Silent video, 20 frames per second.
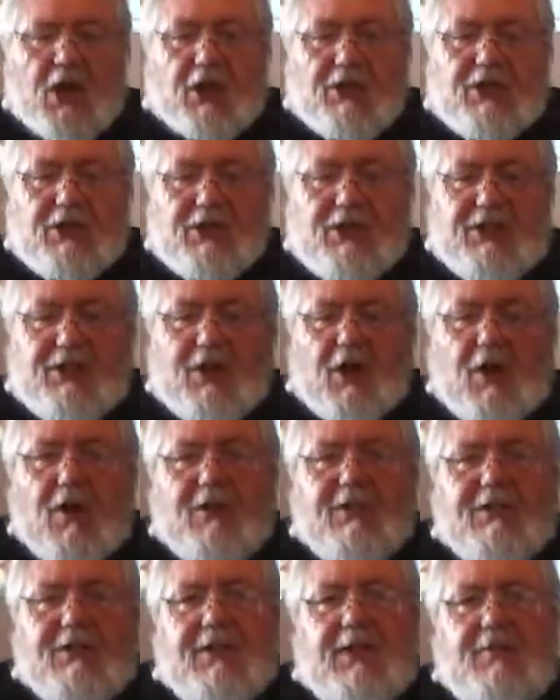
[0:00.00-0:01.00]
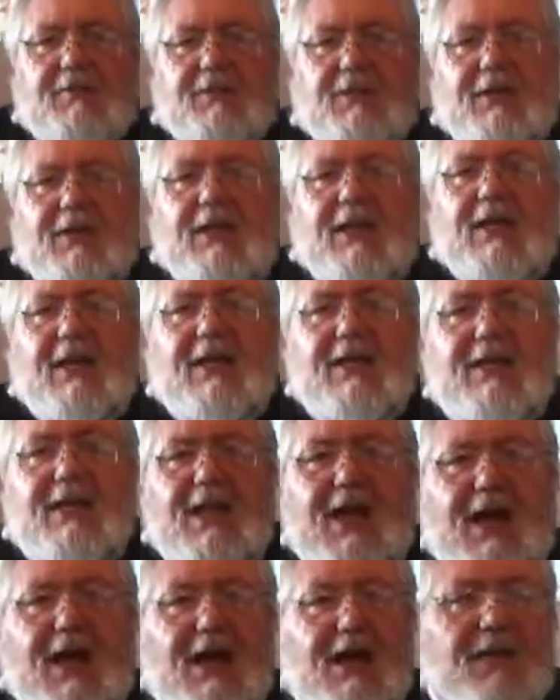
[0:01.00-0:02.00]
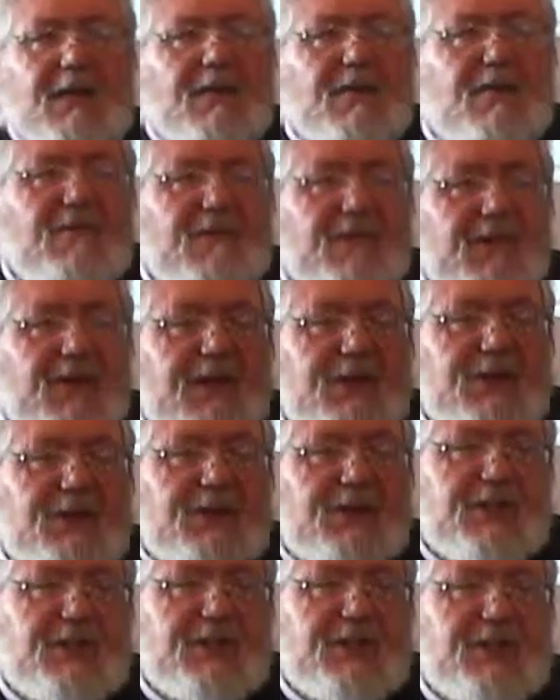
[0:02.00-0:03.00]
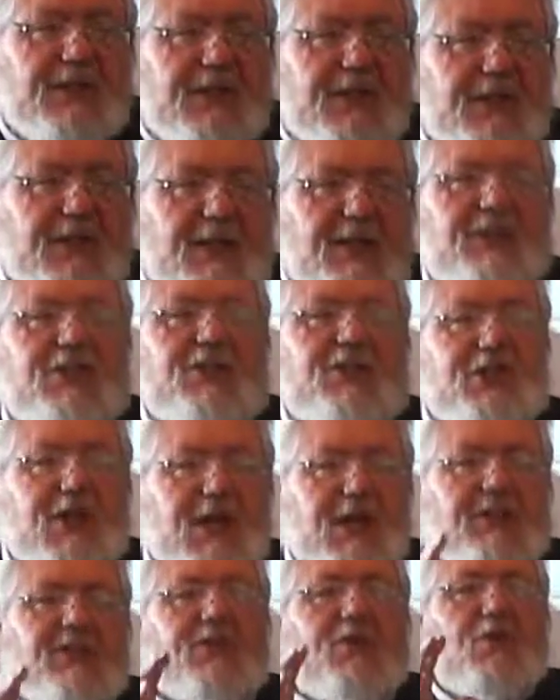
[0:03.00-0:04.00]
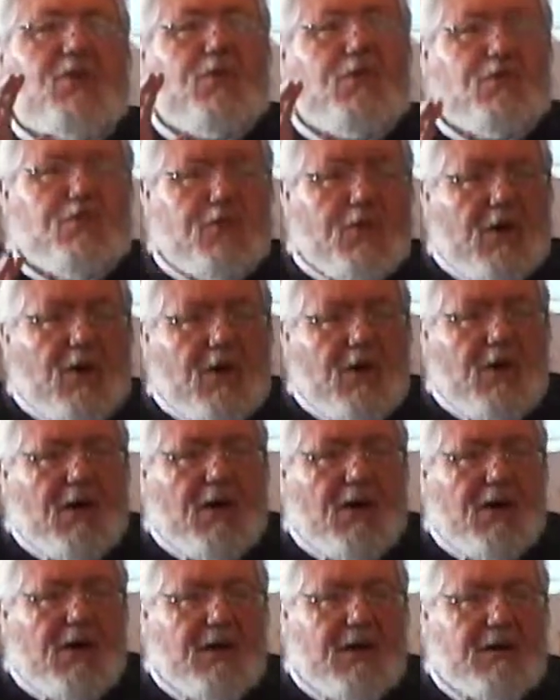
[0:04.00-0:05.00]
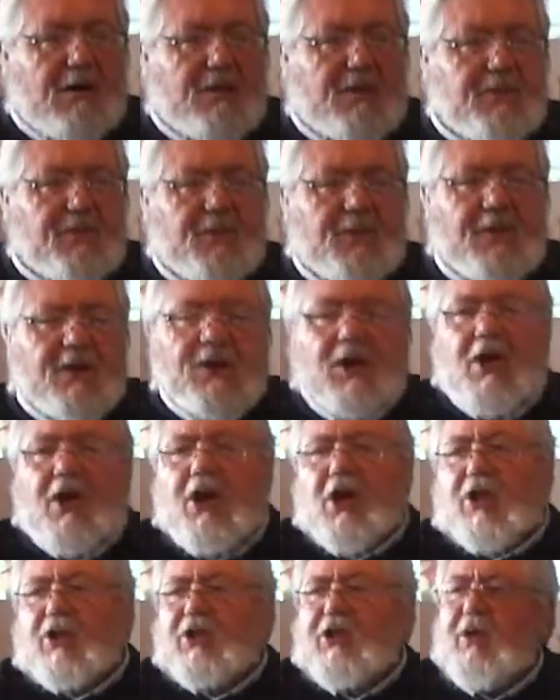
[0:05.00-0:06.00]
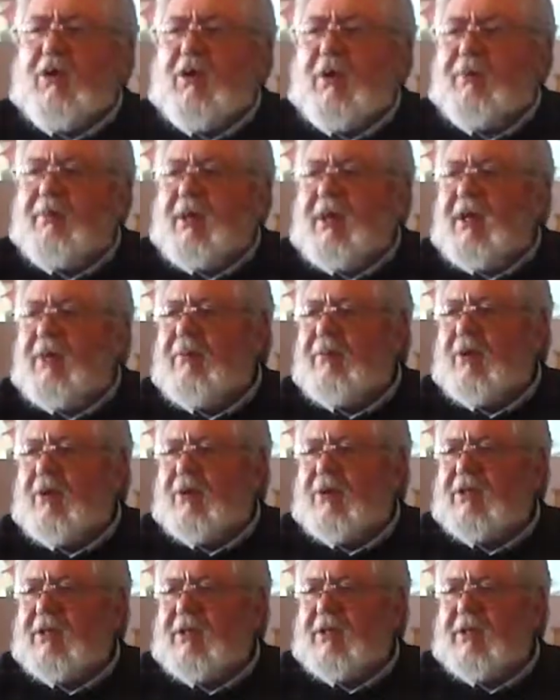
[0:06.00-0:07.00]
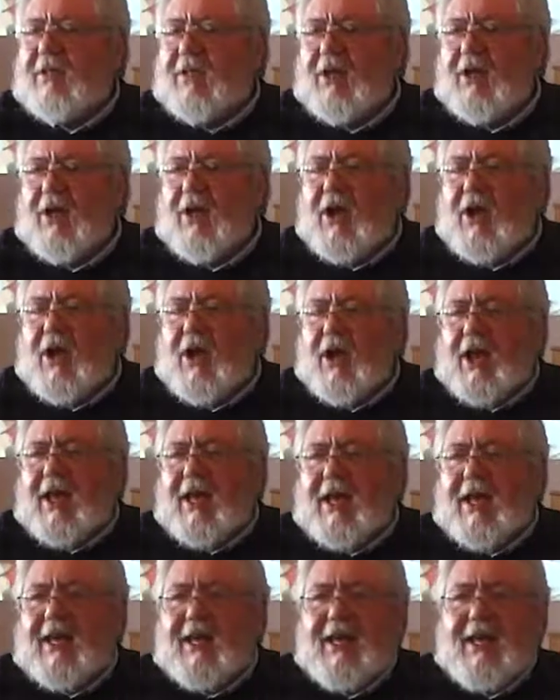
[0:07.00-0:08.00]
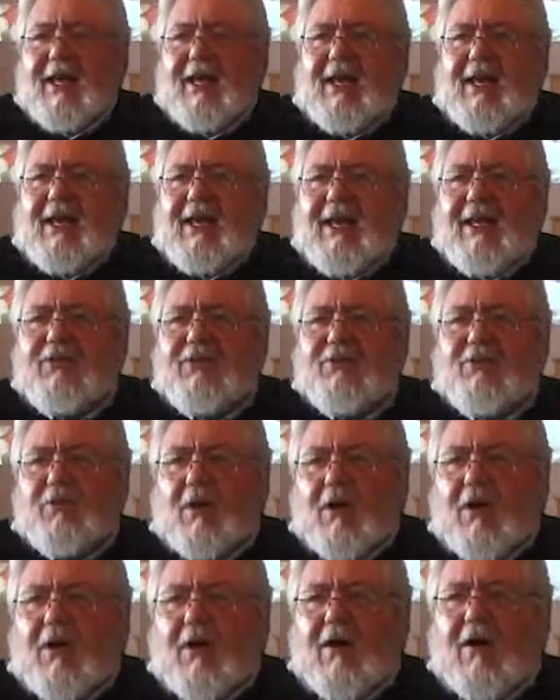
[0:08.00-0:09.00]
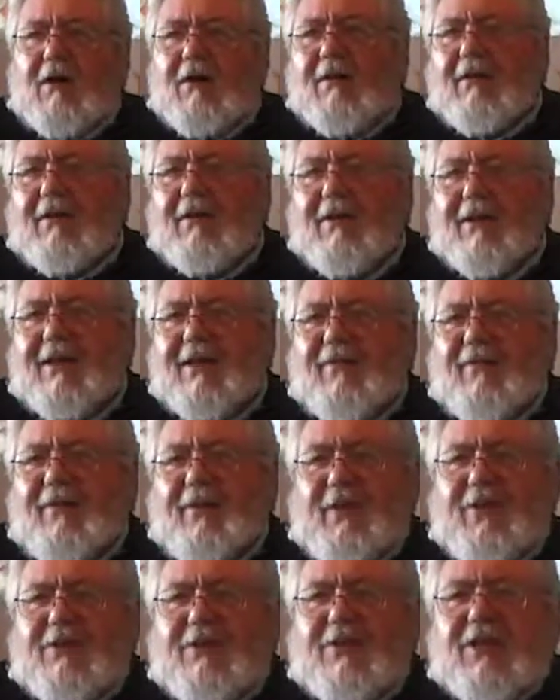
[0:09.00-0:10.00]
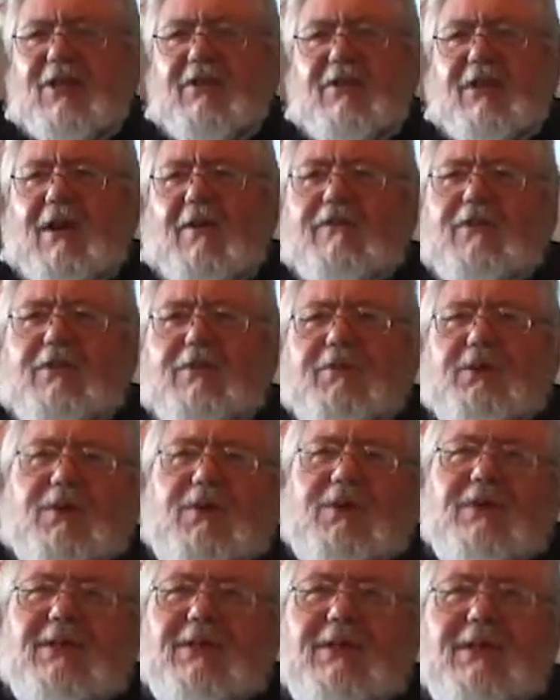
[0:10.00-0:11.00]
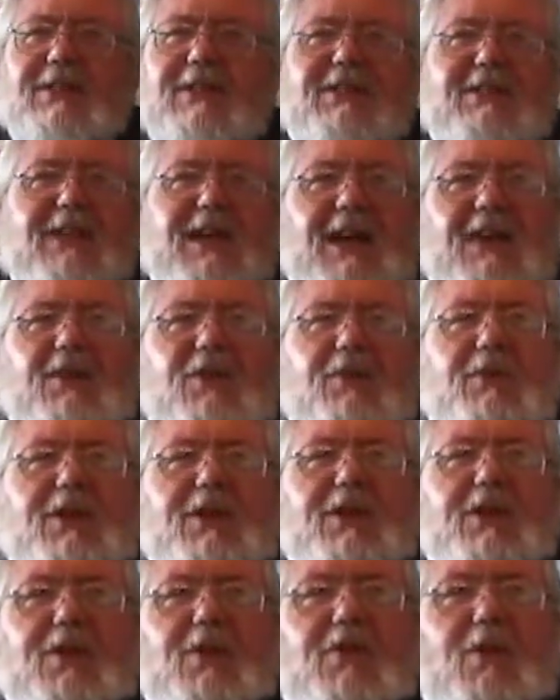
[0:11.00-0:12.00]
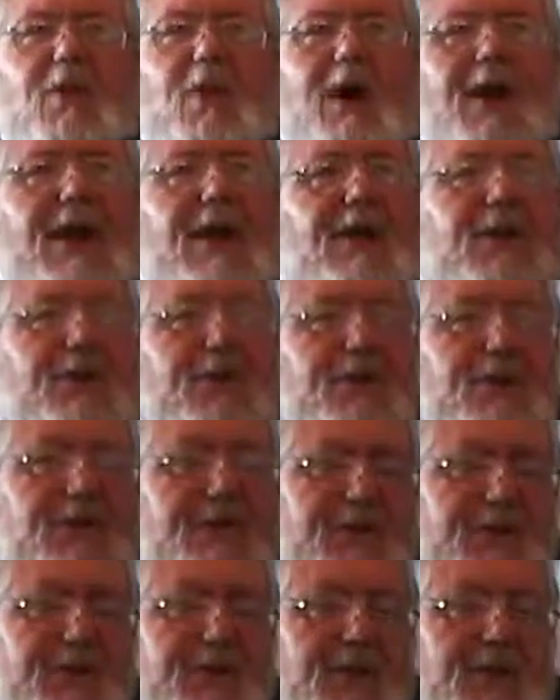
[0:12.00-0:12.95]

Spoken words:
to start something and not finish it is just wrong. To a P person, it's wrong, it feels uncomfortable, it's not the way they're wired